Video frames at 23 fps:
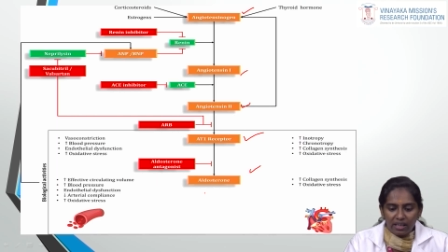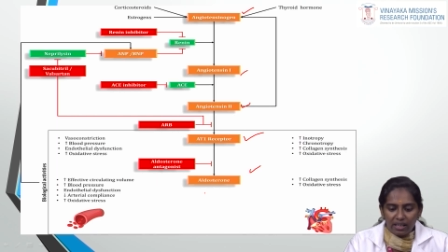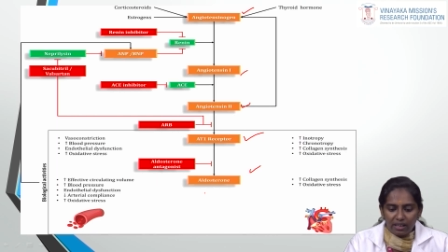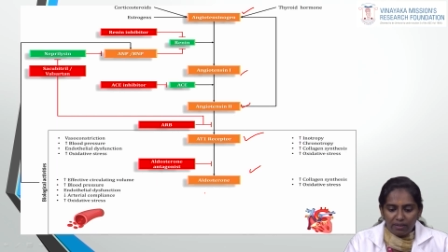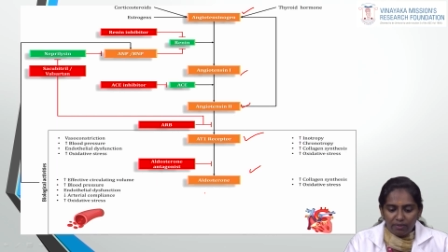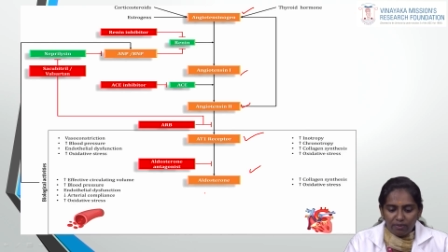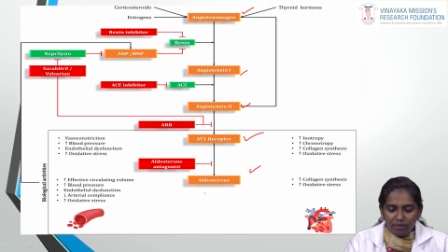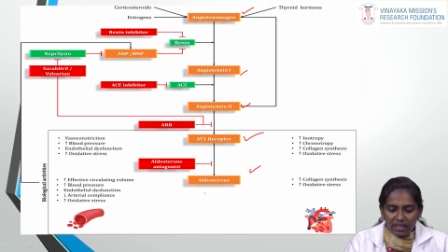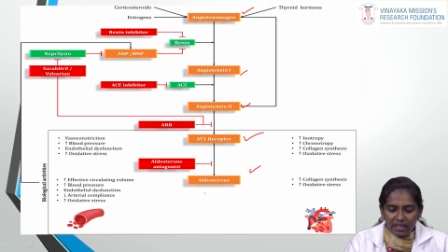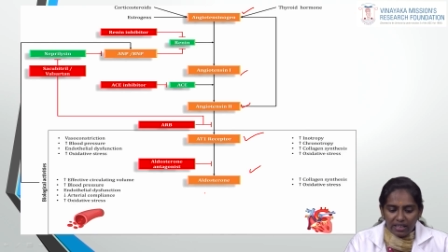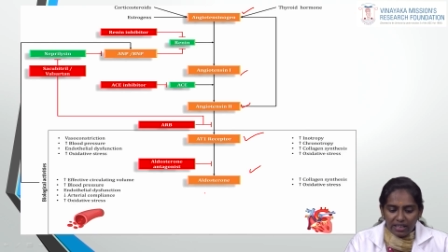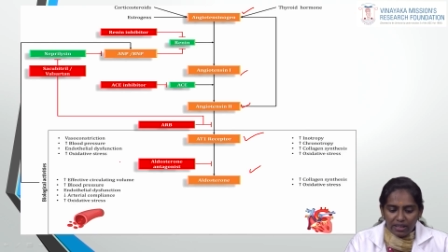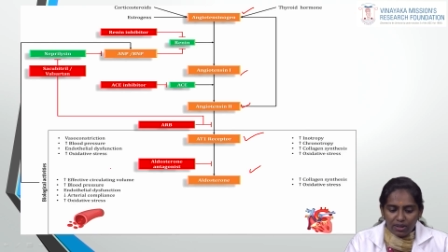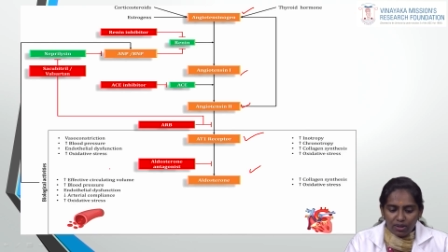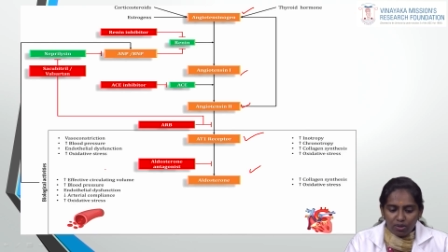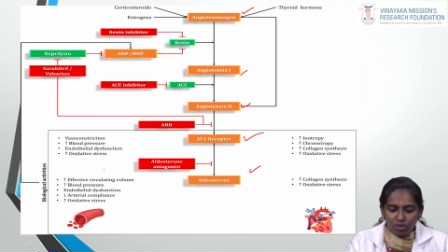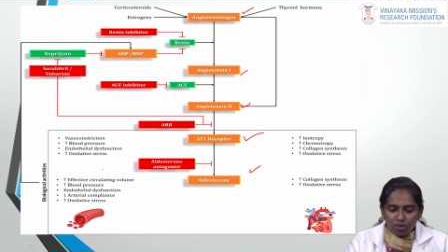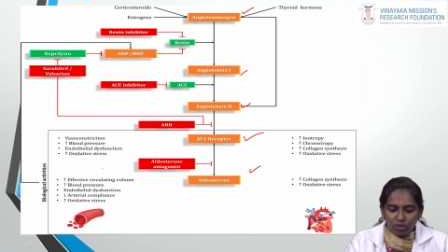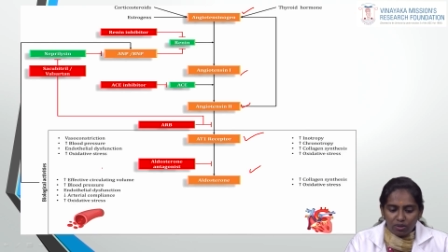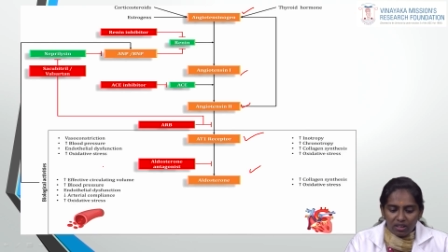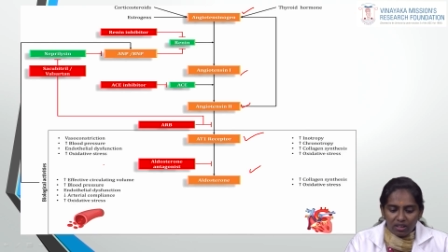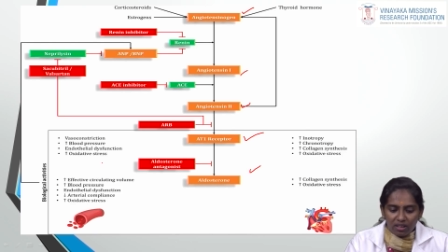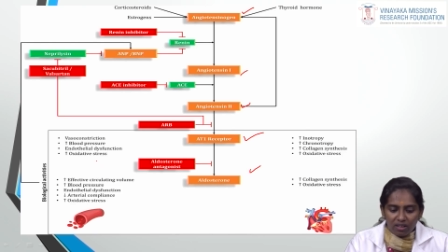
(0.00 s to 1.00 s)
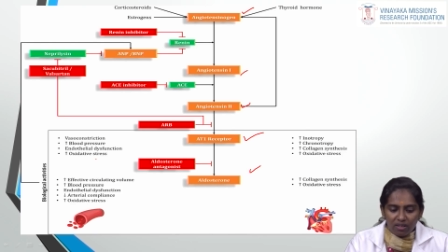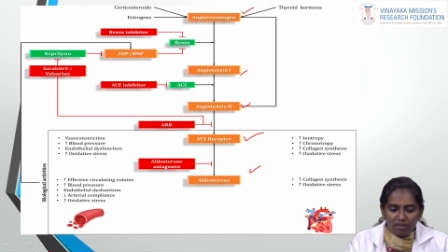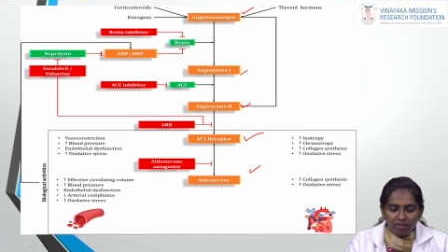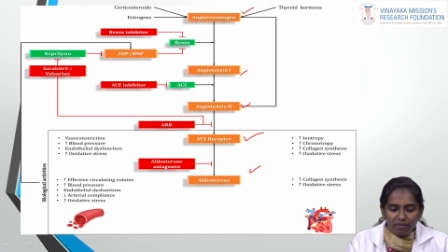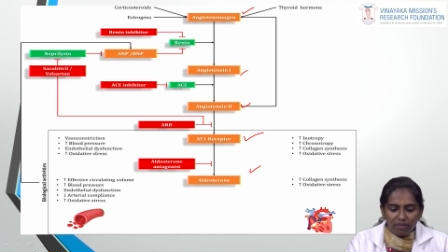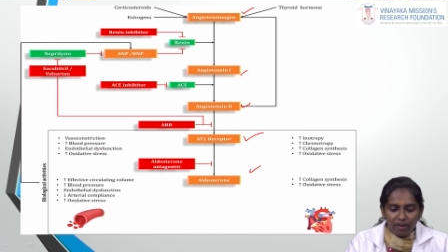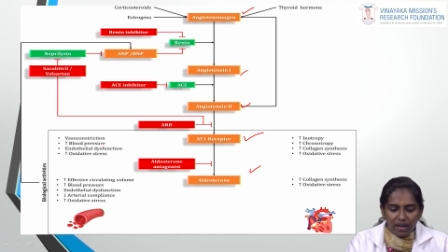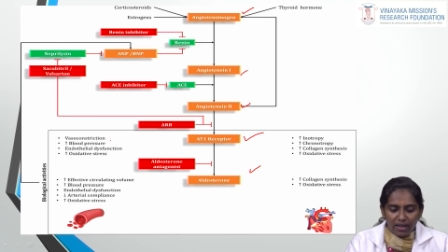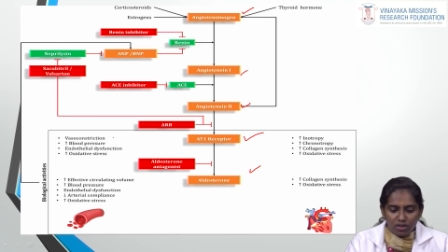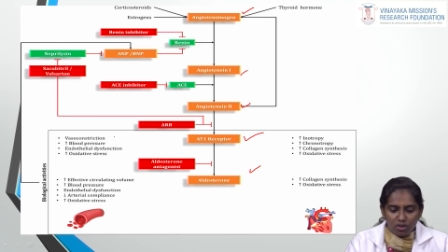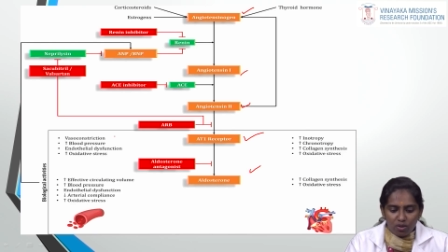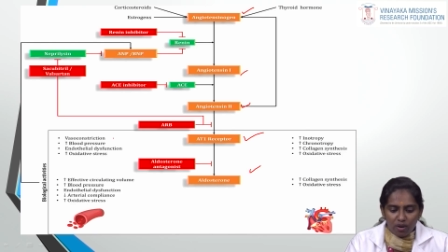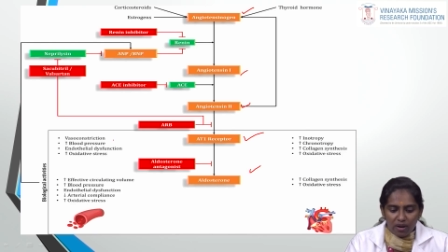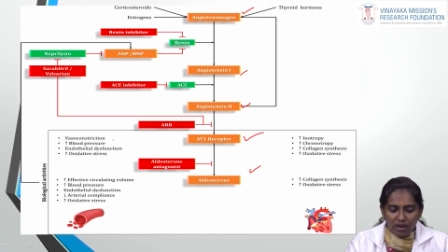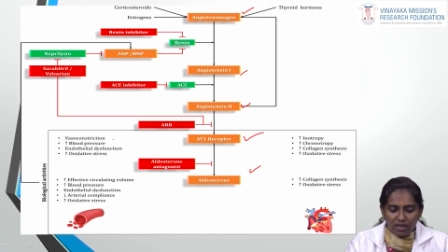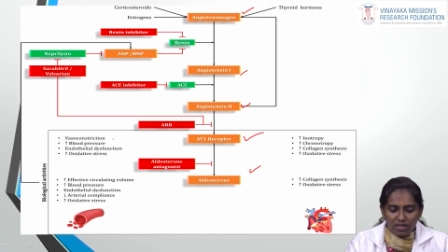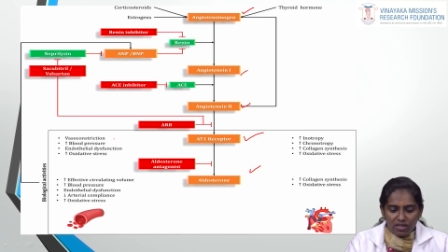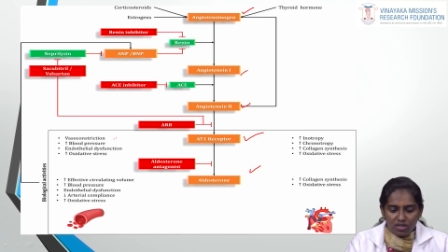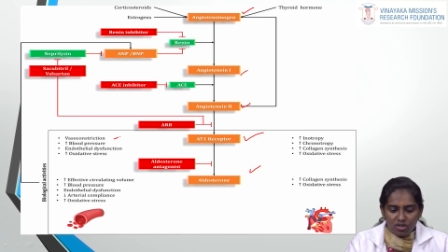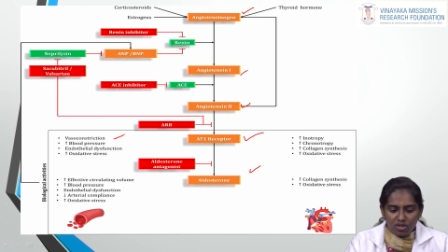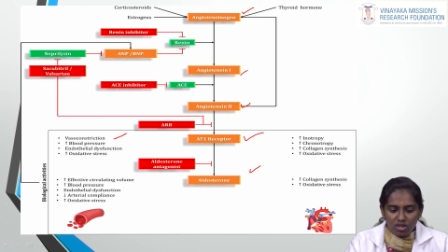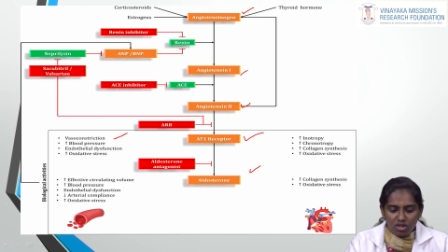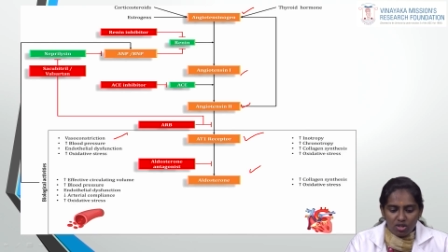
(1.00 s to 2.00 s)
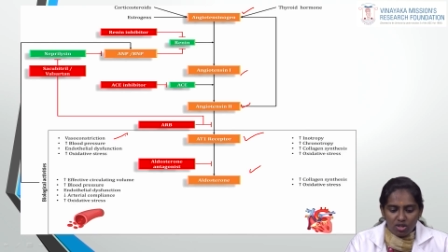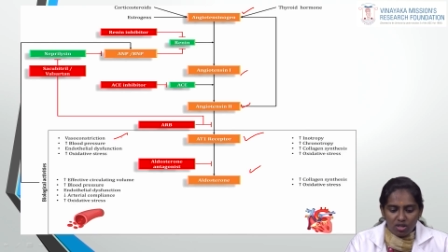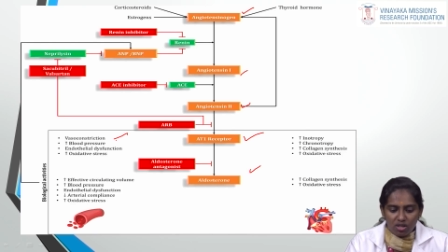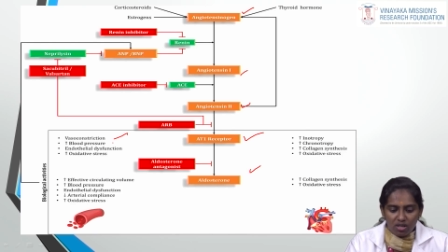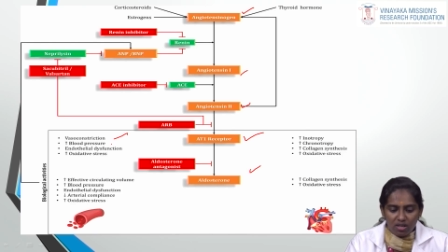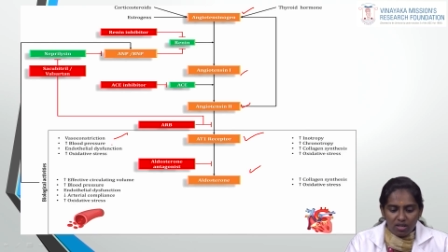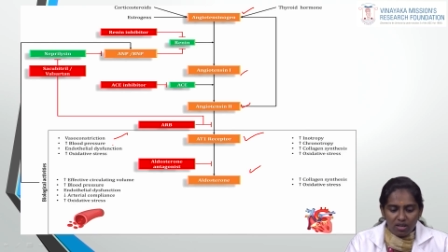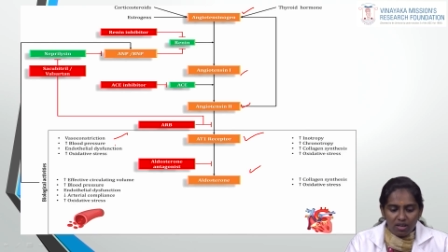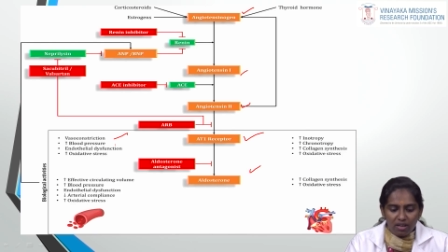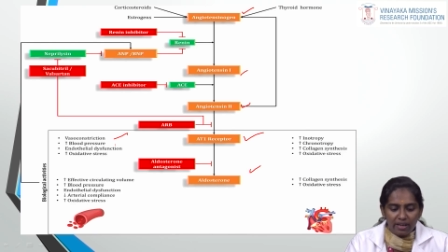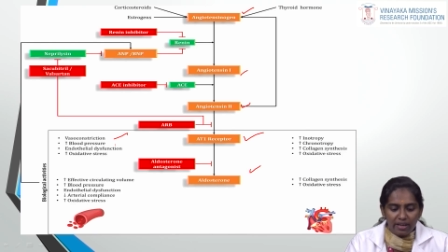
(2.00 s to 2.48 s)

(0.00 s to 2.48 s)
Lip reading: it will lead to the vasoconstriction,